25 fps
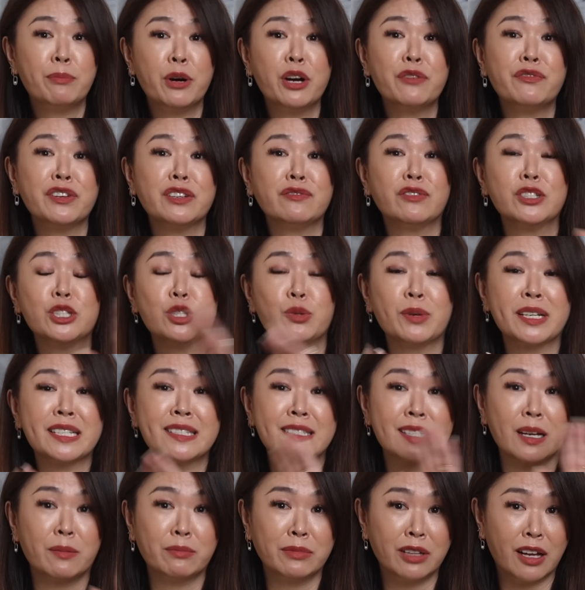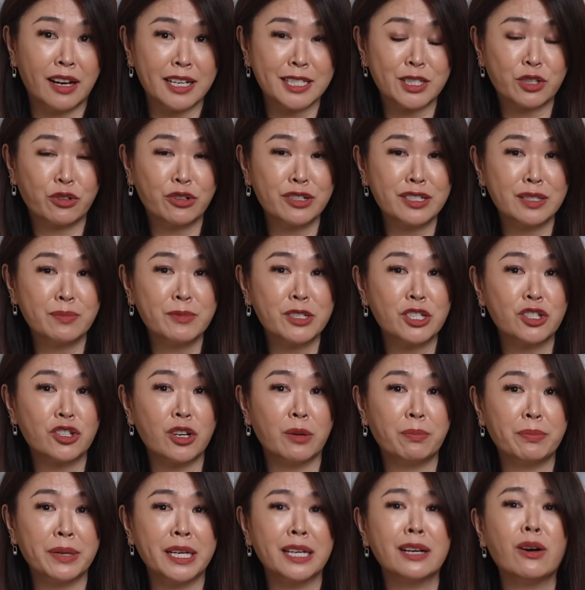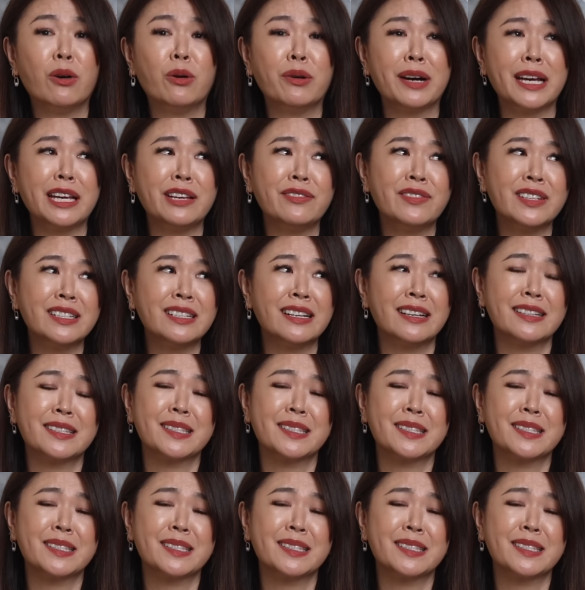Perfect for doing some last Christmas shopping or even